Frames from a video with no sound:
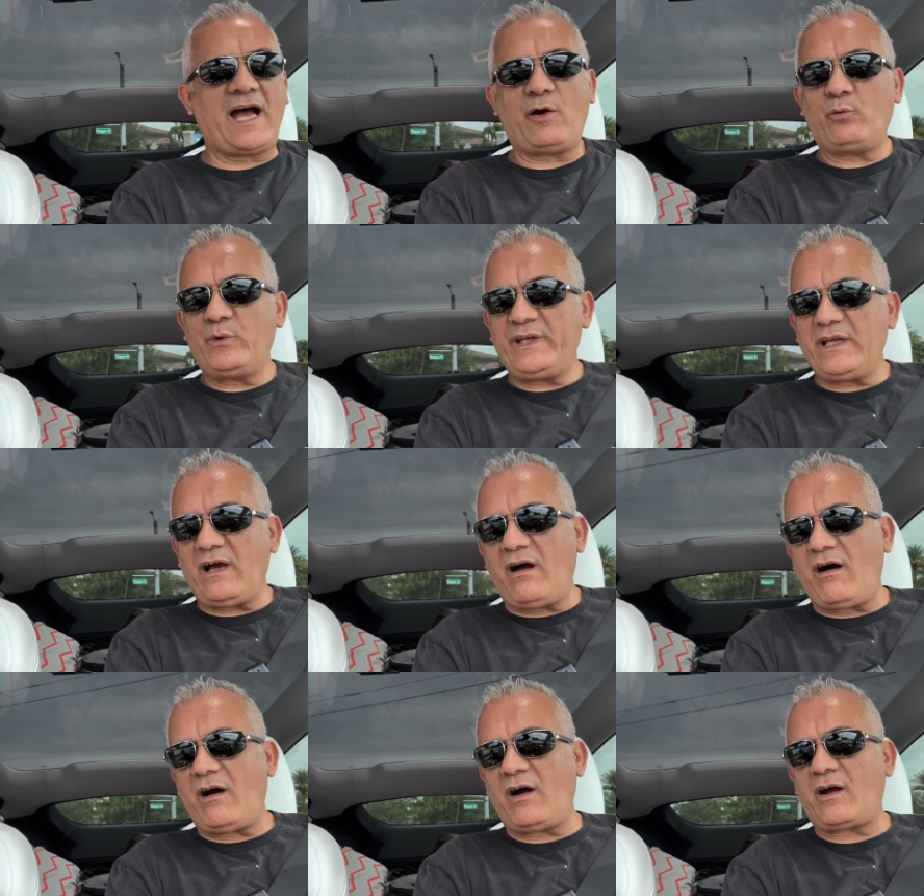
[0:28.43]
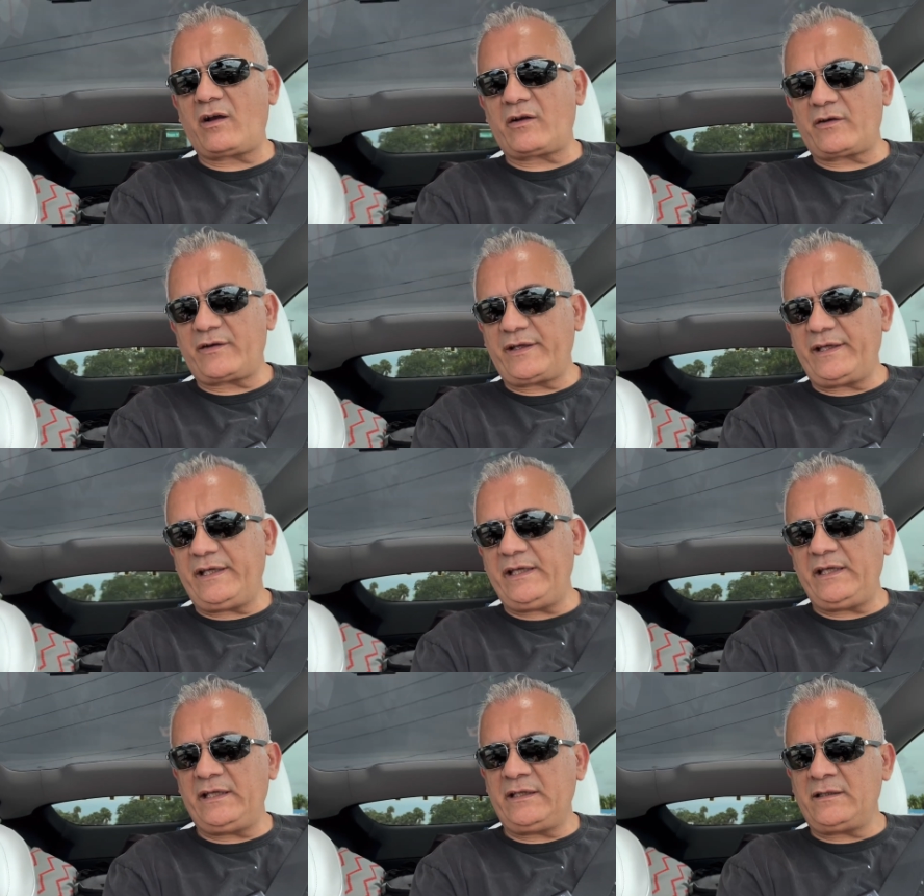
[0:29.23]
We are
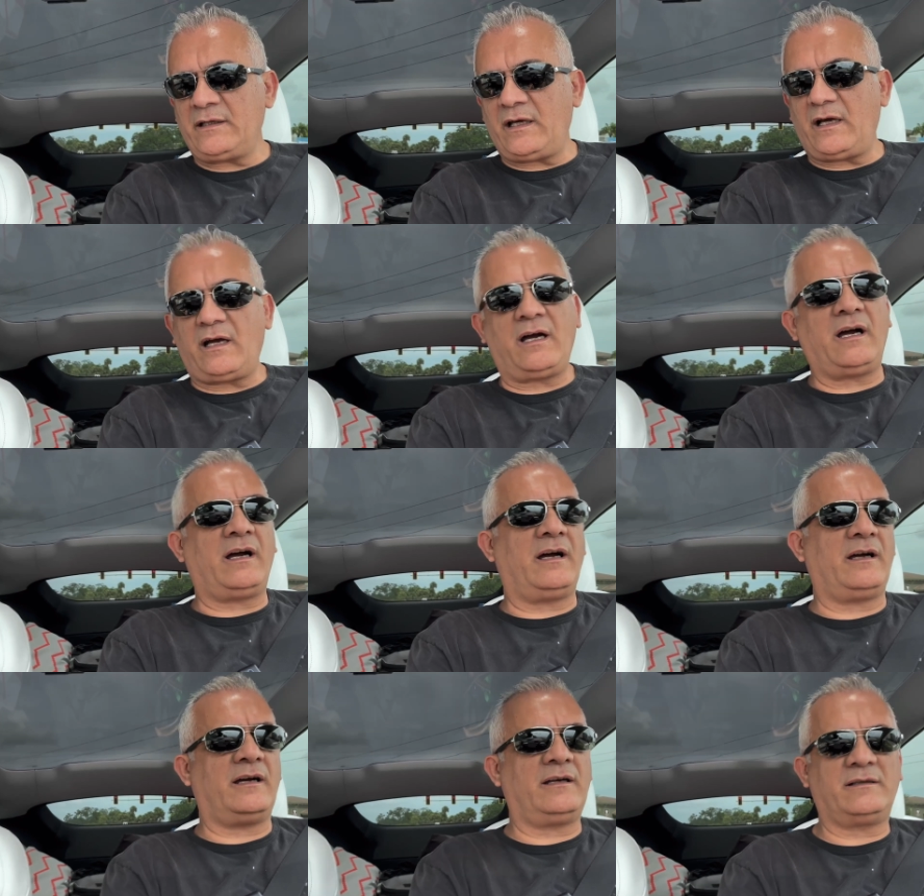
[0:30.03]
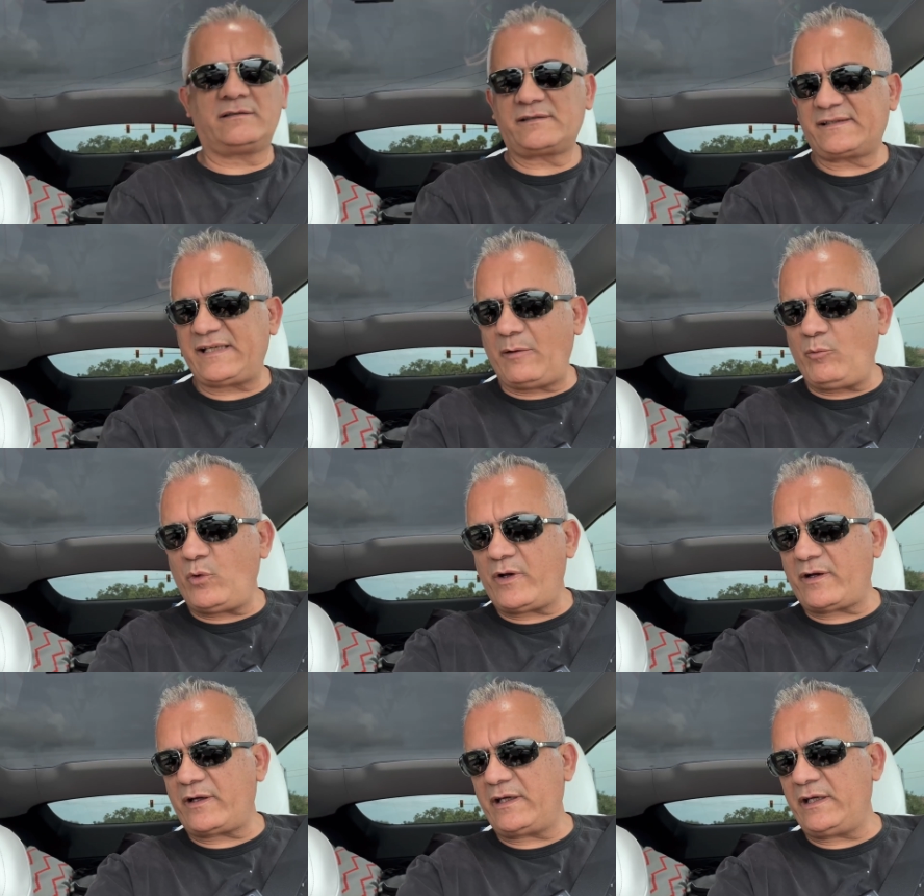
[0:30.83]
in
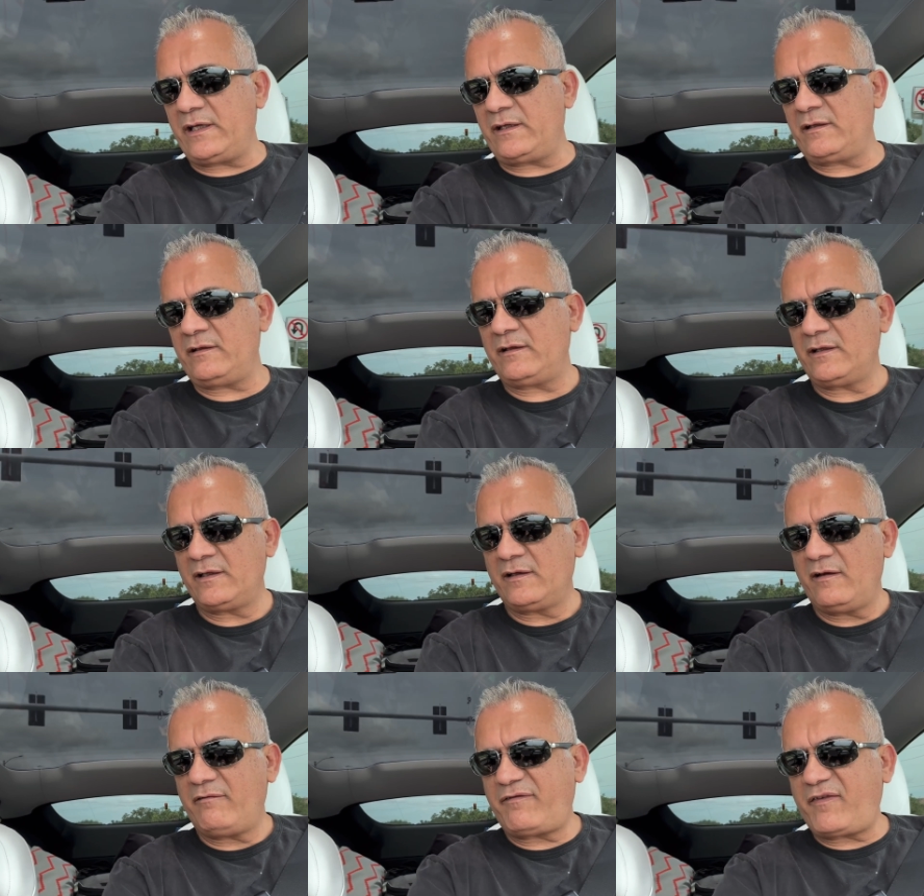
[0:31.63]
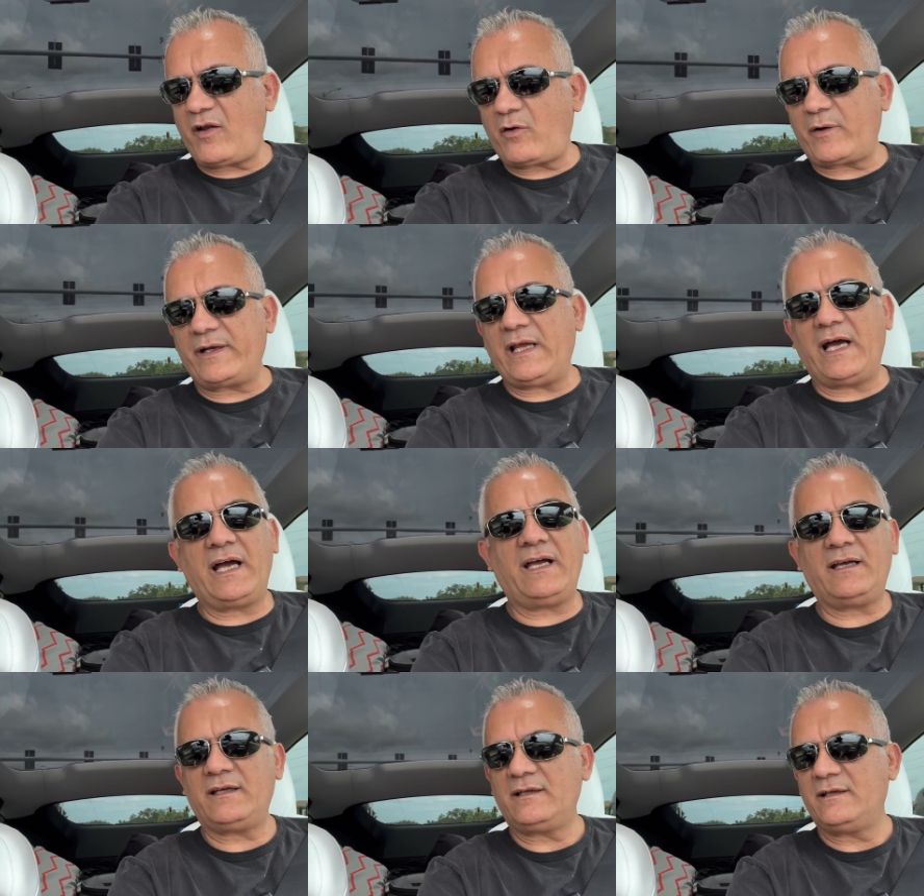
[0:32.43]
somewhere in
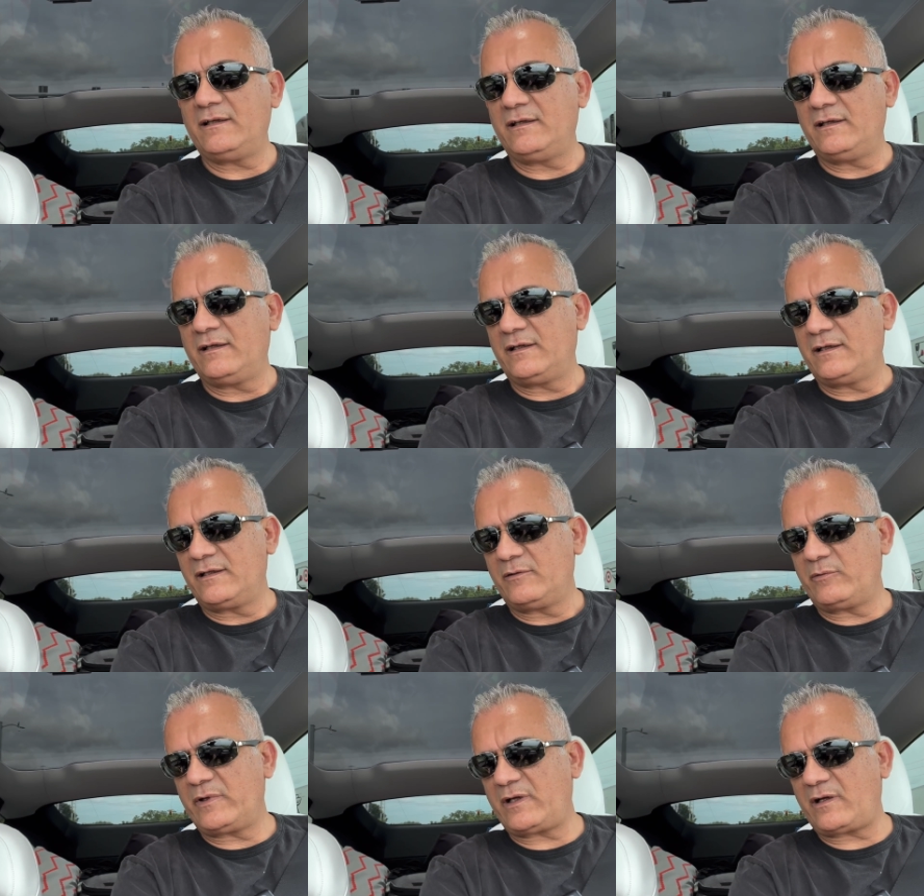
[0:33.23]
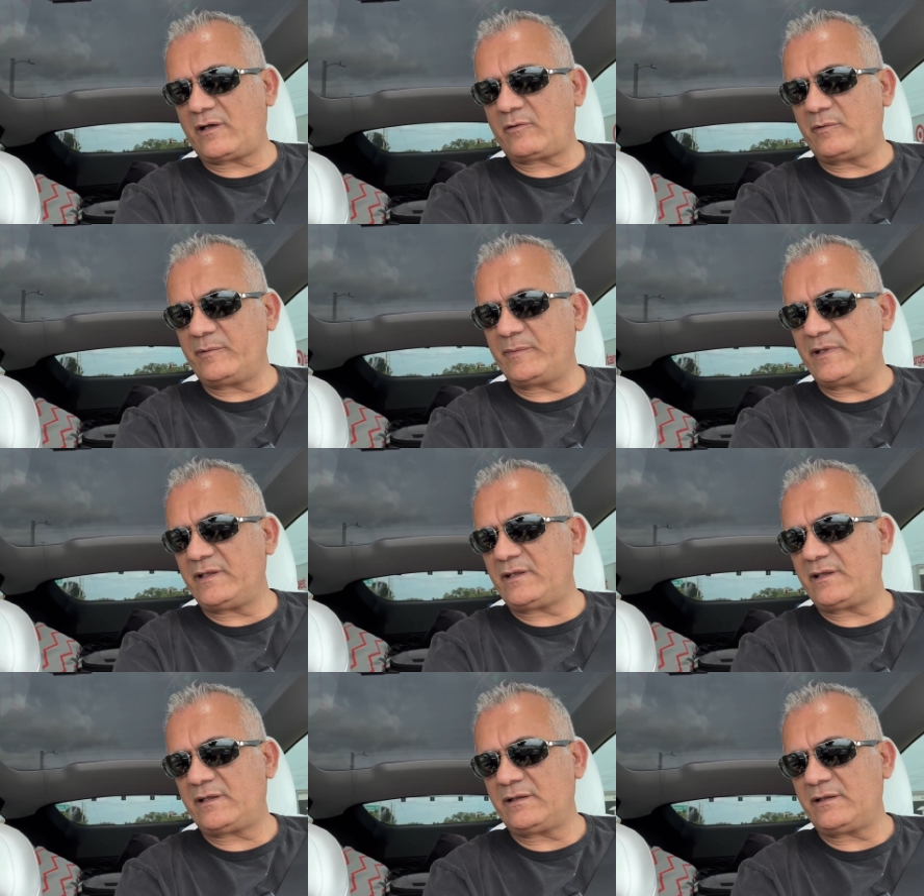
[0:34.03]
Florida. Where are we, Beth?